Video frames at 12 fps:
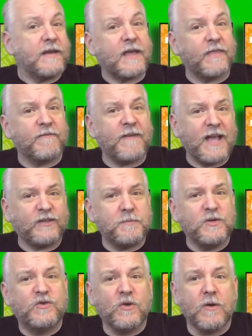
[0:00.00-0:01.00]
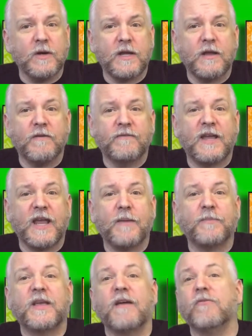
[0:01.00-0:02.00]
Now, the vast majority of
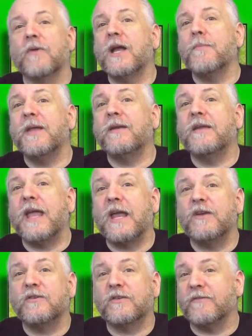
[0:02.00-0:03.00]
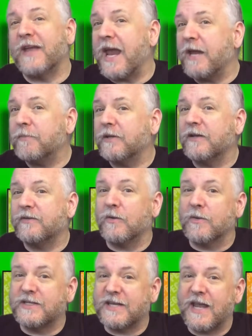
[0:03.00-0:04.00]
games have recommended ages of 8+
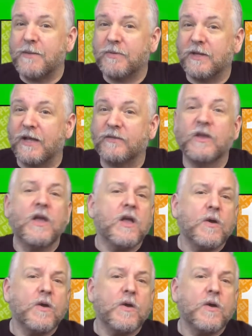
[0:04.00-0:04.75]
or 10+,